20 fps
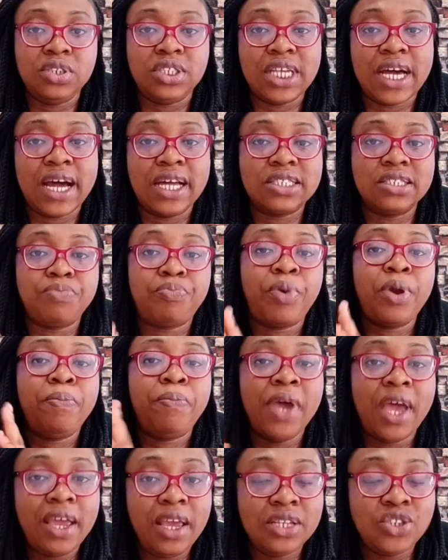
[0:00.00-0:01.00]
that.
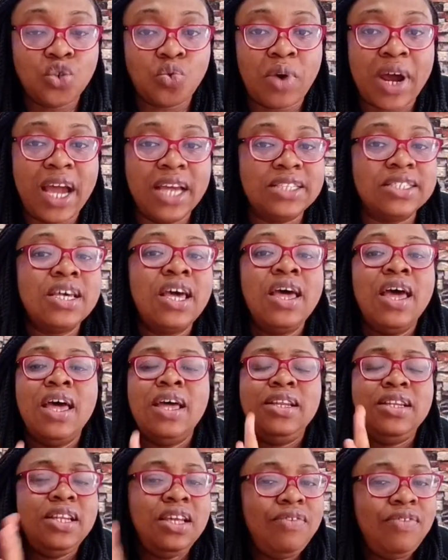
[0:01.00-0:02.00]
Prepare it right.
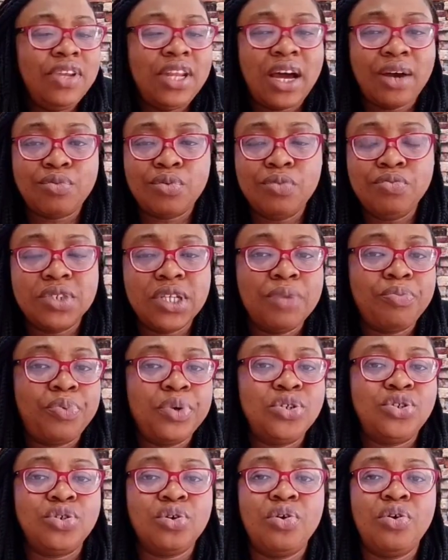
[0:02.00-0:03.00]
Leave it at room
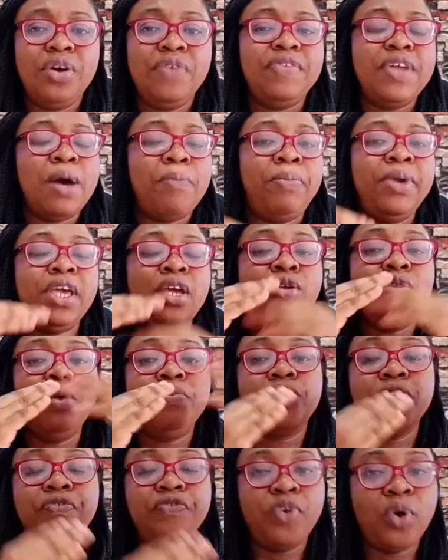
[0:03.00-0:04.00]
temperature. If you are picking
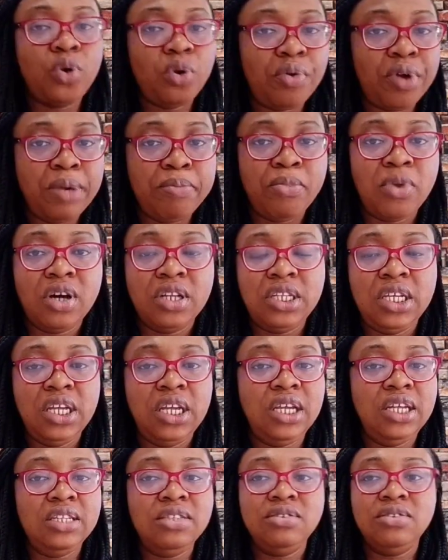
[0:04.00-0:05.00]
up the following
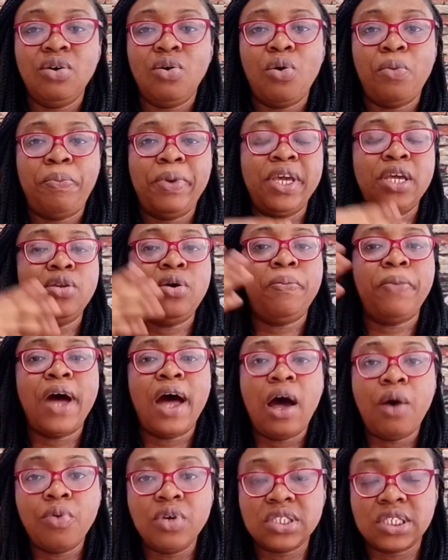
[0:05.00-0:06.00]
morning or picking up
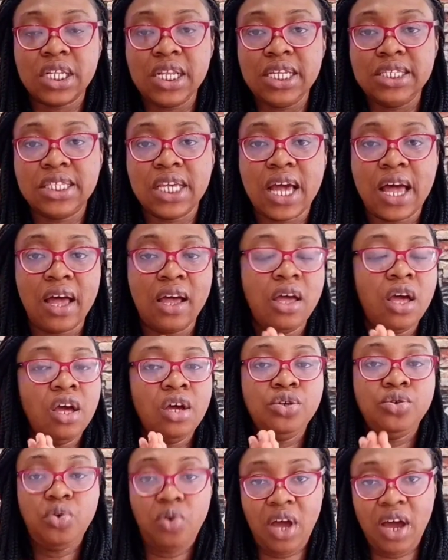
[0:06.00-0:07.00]
hours later,
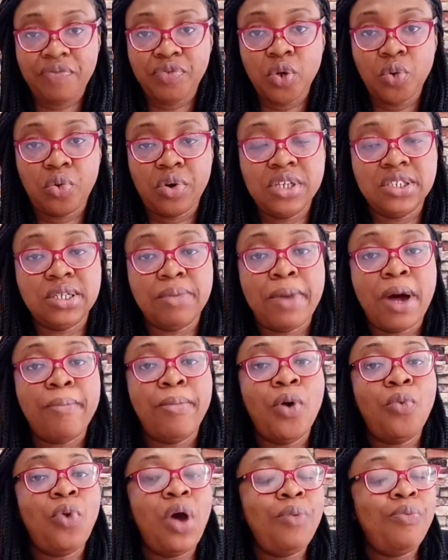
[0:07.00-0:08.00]
you have no worries about.
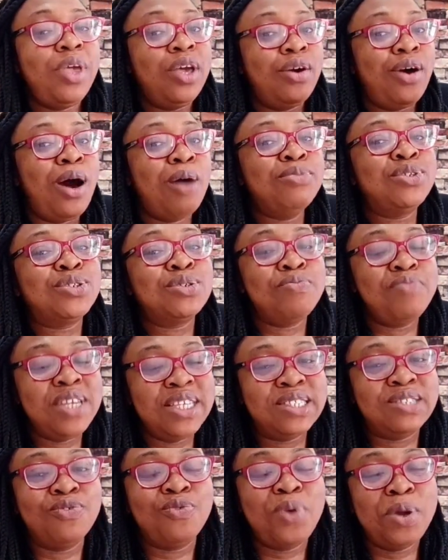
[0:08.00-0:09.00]
But when we come to
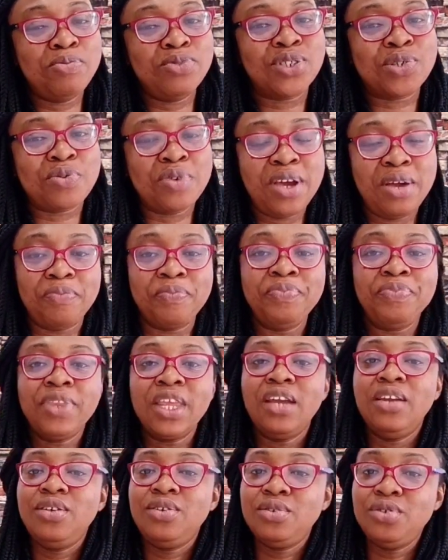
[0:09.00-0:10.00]
this whipped cream,
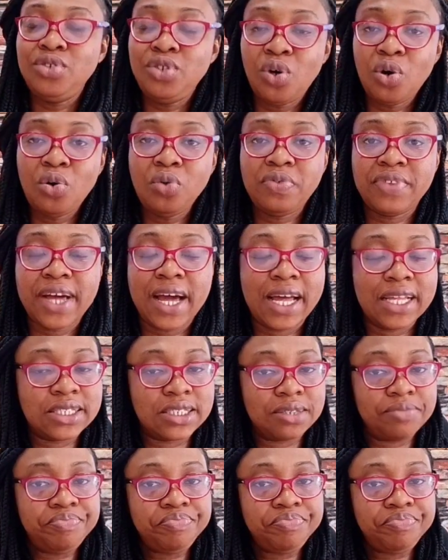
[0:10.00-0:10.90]
you know that